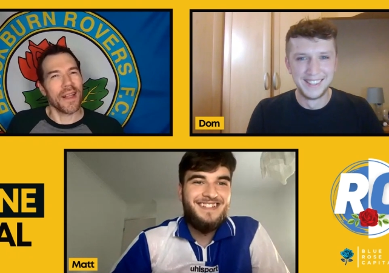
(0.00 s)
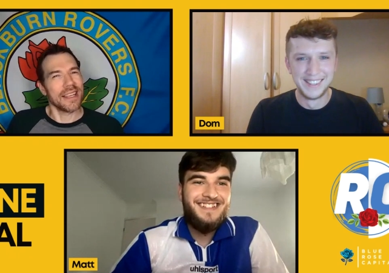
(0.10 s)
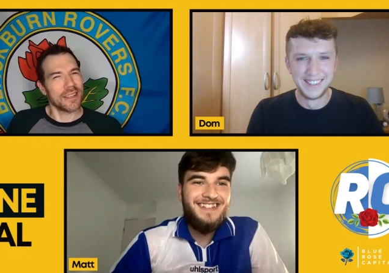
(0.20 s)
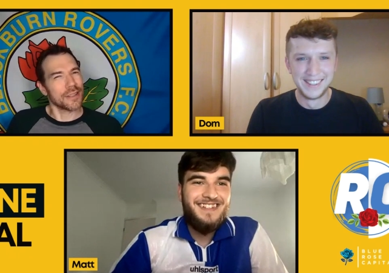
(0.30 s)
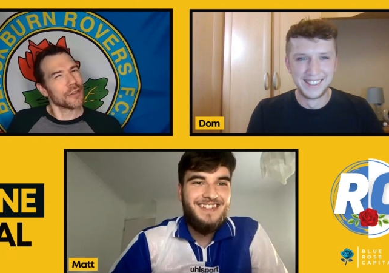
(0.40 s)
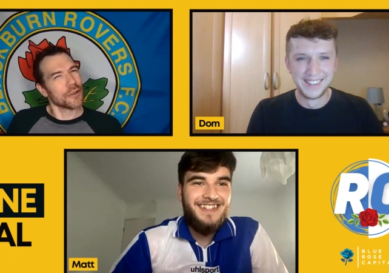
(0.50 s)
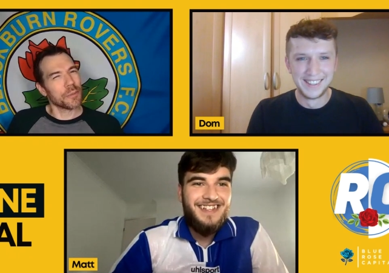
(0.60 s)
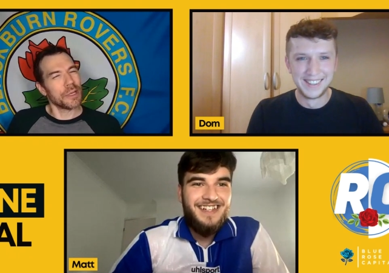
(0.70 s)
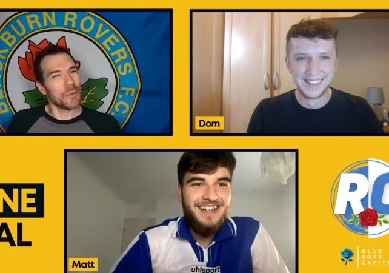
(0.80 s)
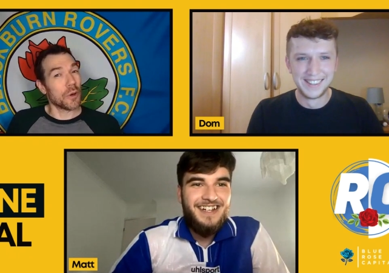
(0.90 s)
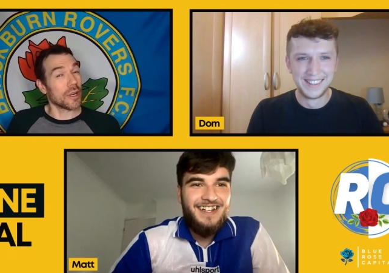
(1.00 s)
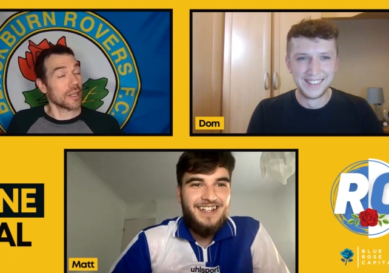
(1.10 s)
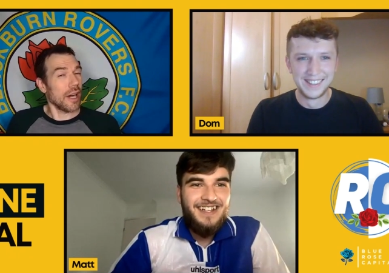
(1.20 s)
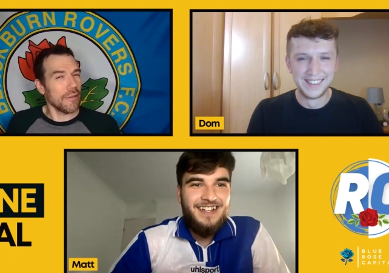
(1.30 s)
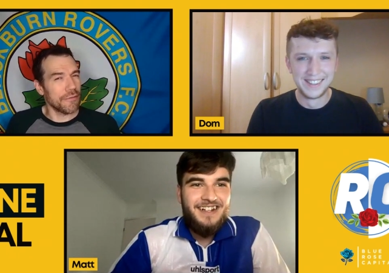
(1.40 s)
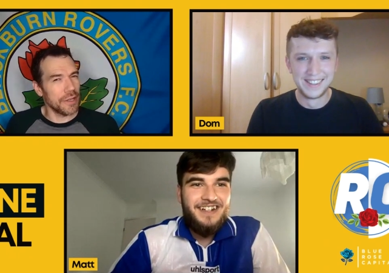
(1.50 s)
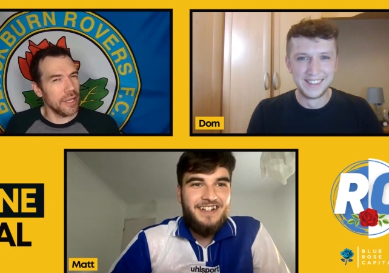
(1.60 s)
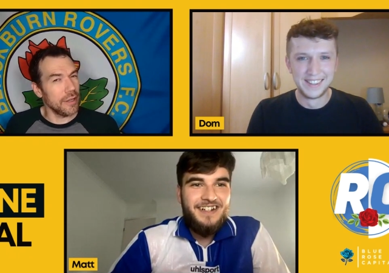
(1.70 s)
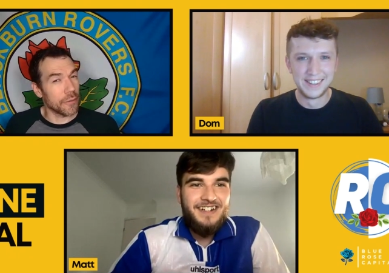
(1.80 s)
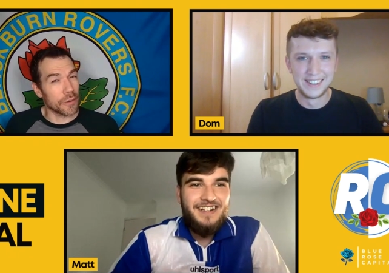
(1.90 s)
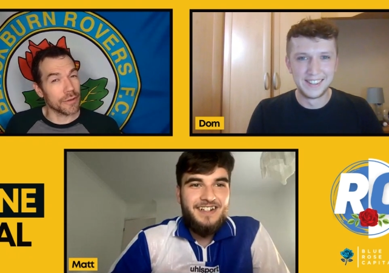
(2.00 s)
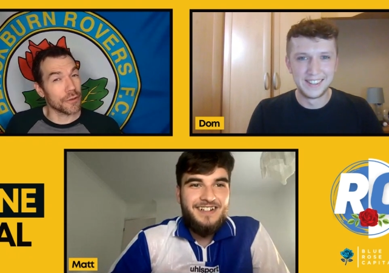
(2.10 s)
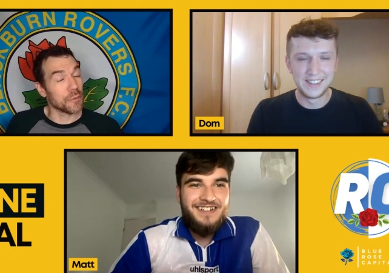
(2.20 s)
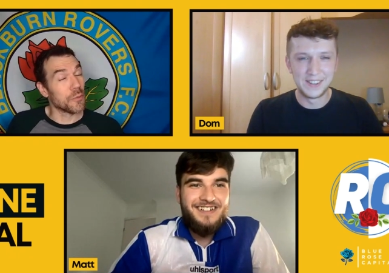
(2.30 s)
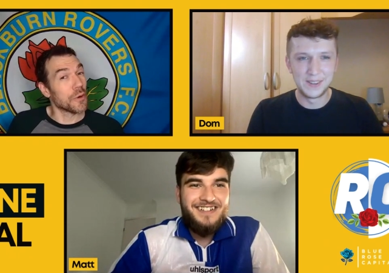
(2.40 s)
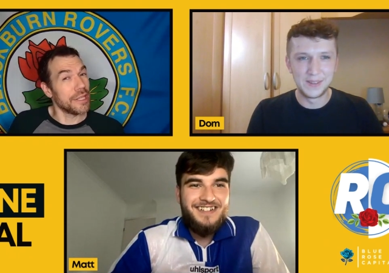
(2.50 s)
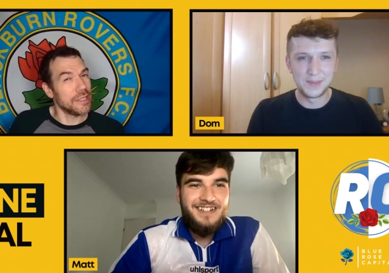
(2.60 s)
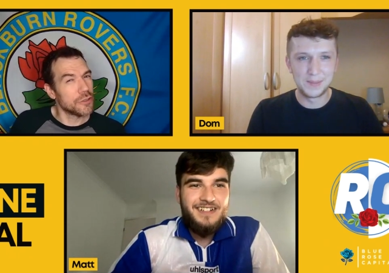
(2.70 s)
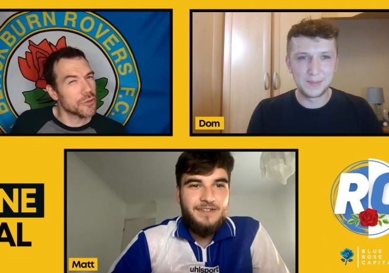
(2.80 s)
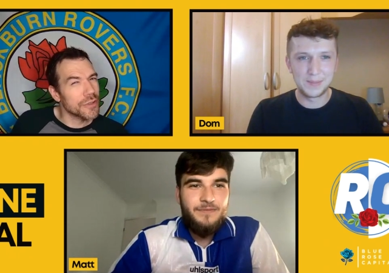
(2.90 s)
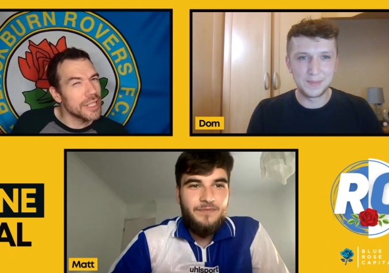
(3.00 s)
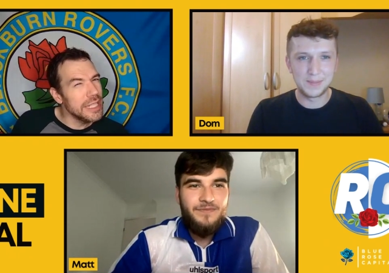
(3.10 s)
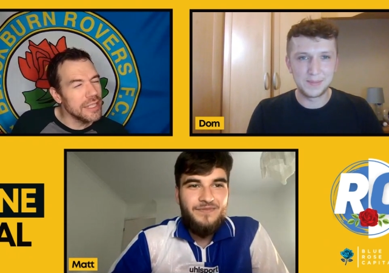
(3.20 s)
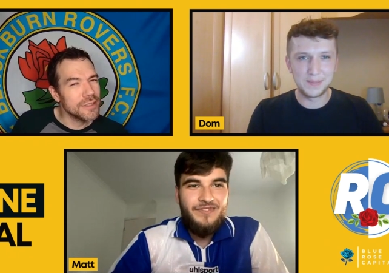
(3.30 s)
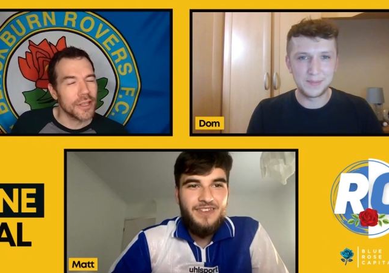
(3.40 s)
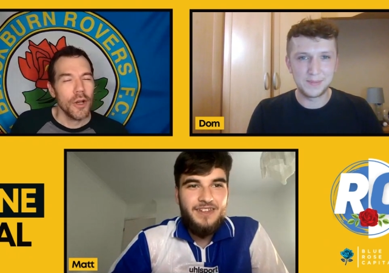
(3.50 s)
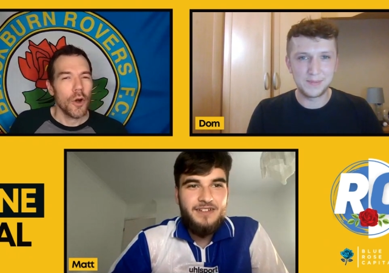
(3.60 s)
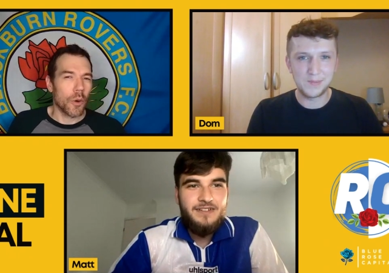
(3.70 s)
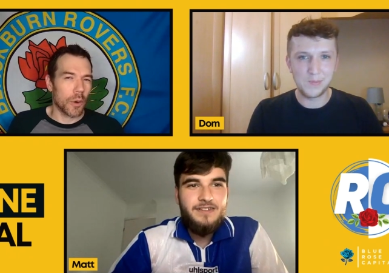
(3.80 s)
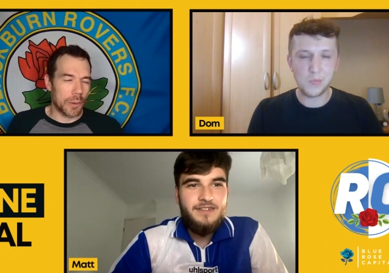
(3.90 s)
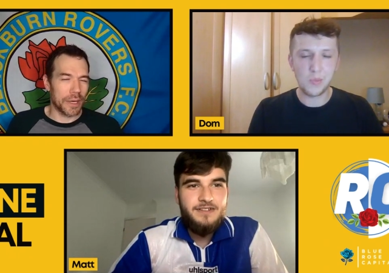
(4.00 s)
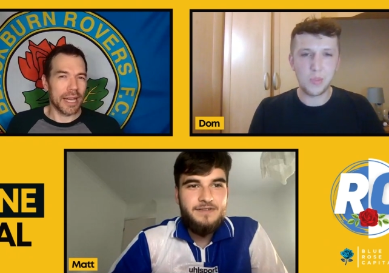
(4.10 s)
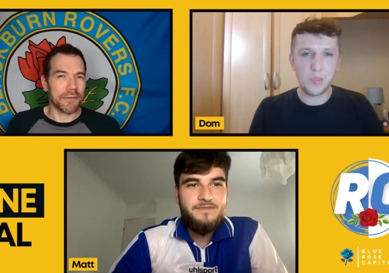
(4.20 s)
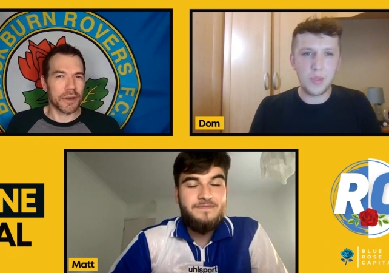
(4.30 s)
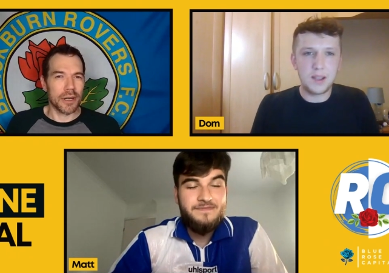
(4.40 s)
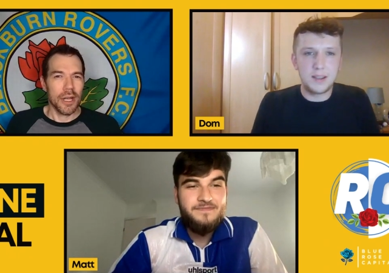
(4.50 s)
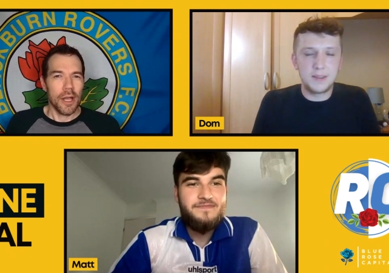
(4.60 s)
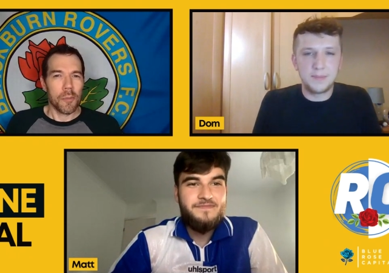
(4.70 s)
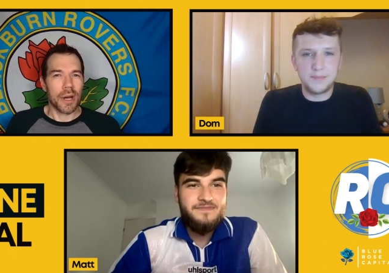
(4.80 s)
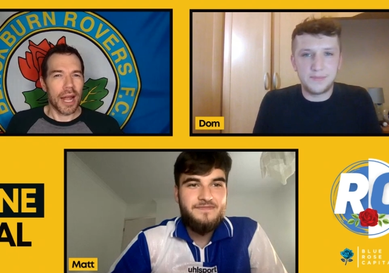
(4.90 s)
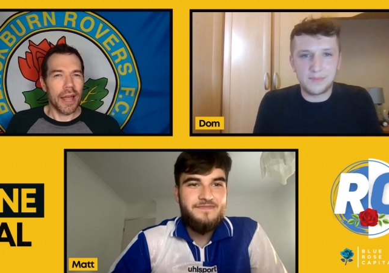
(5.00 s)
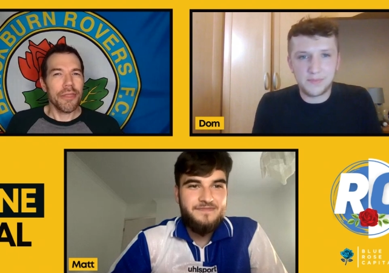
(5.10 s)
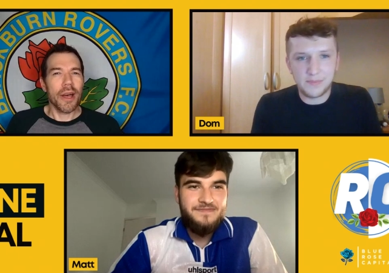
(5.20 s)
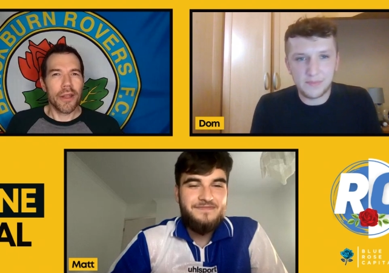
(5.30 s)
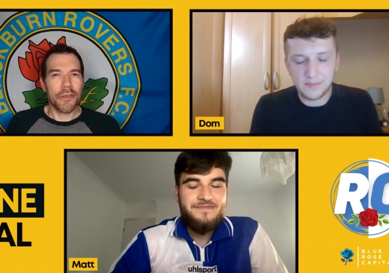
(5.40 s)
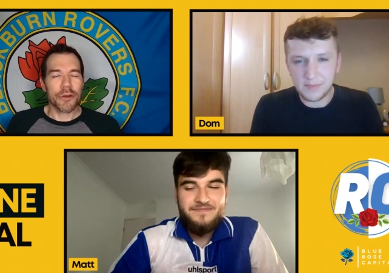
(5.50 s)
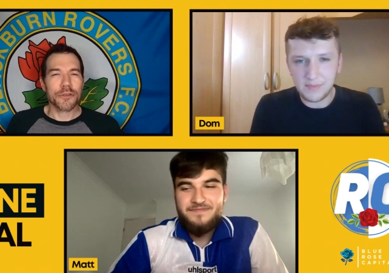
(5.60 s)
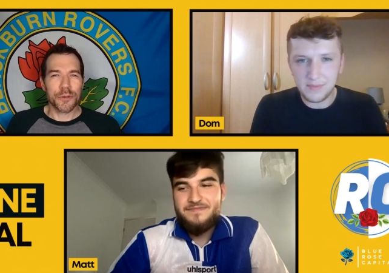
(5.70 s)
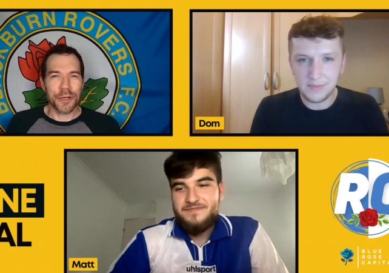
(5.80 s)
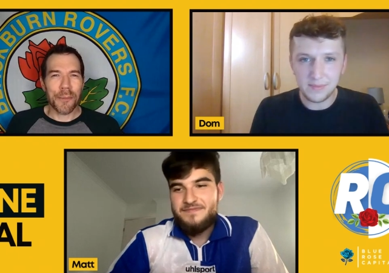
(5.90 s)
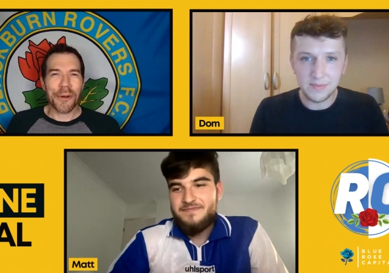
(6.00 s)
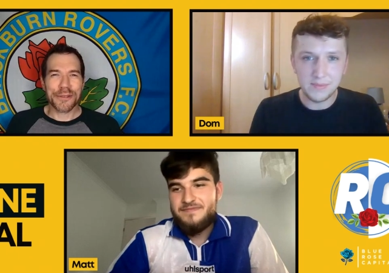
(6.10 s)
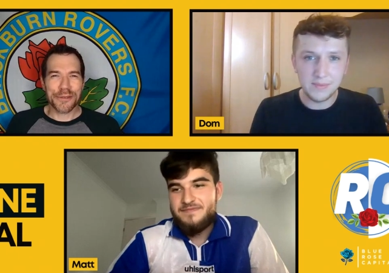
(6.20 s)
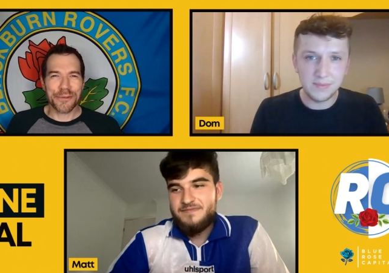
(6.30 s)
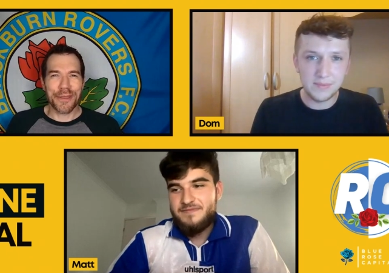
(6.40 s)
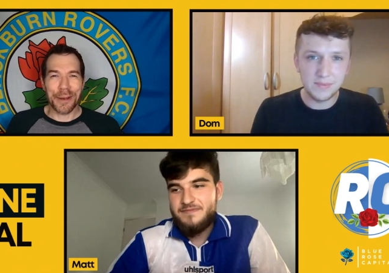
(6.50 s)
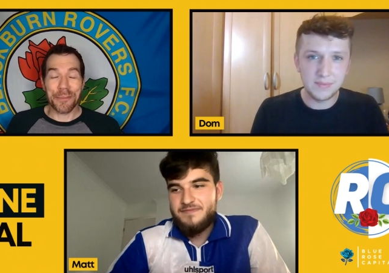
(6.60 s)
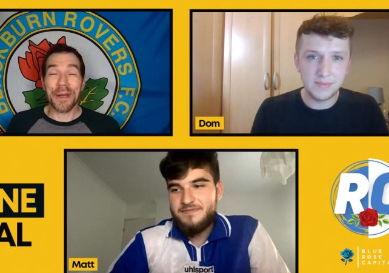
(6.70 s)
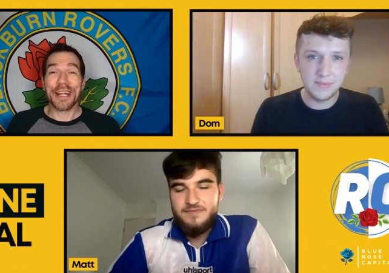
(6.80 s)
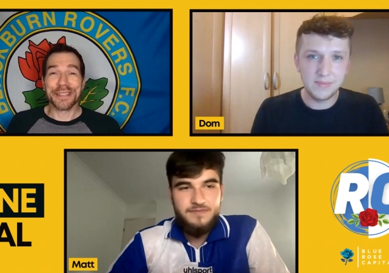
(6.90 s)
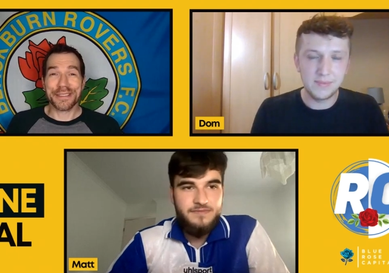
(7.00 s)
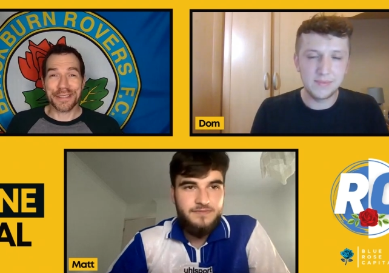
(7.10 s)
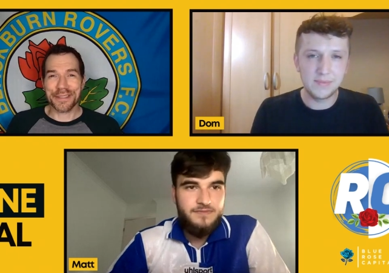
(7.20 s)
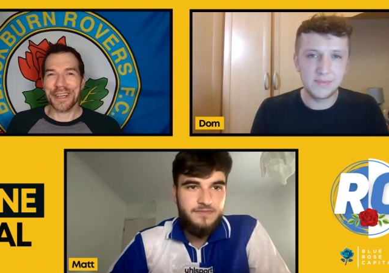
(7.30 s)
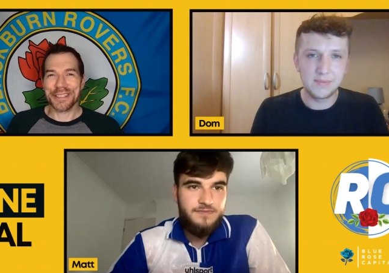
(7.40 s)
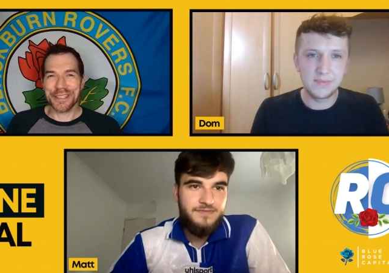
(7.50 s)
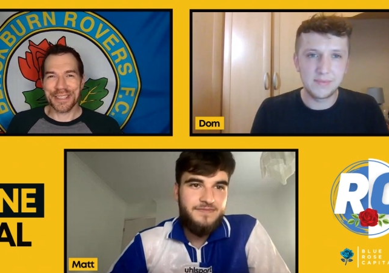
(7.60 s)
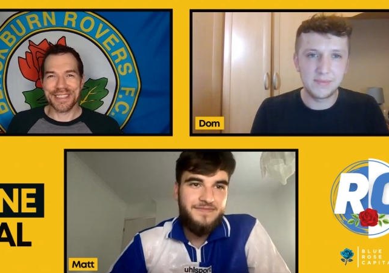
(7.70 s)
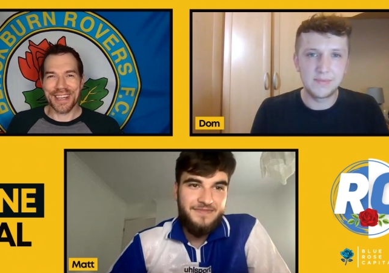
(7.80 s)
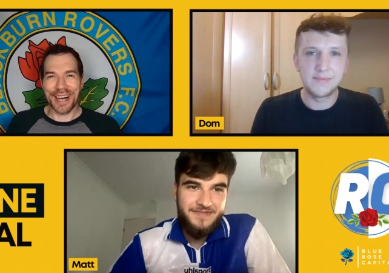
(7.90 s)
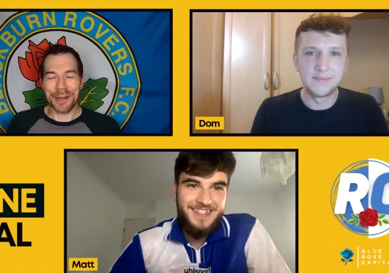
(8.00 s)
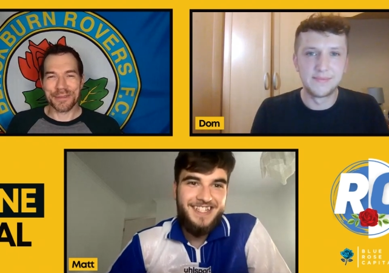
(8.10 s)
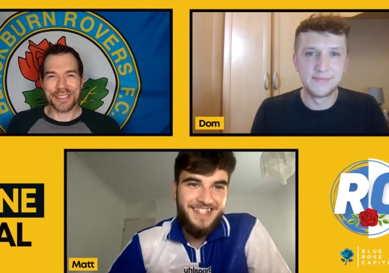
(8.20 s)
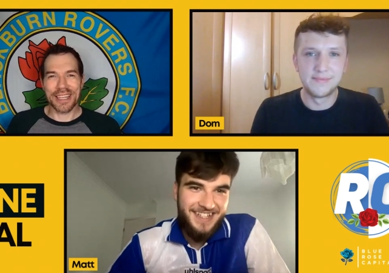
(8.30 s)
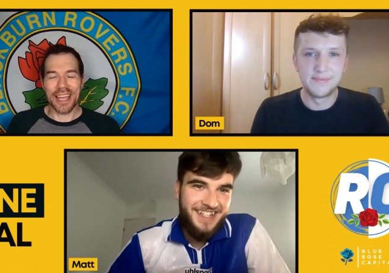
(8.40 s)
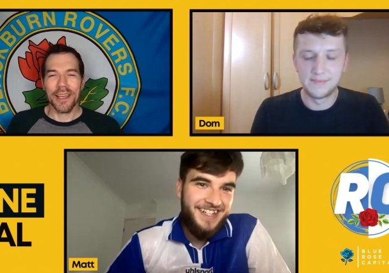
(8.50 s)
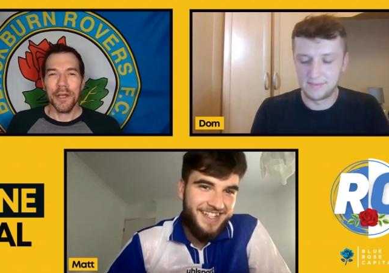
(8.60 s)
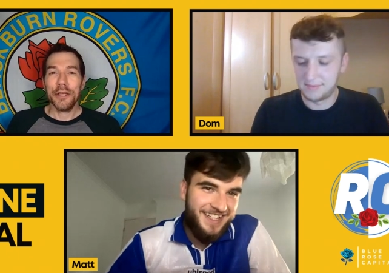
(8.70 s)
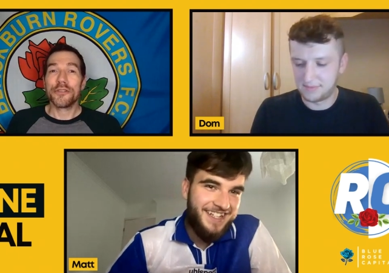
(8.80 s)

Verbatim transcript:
Speaker 1: like a little bit more confident or a little more intrigued or whatever but I thought those were numbers that bear discussion um, today.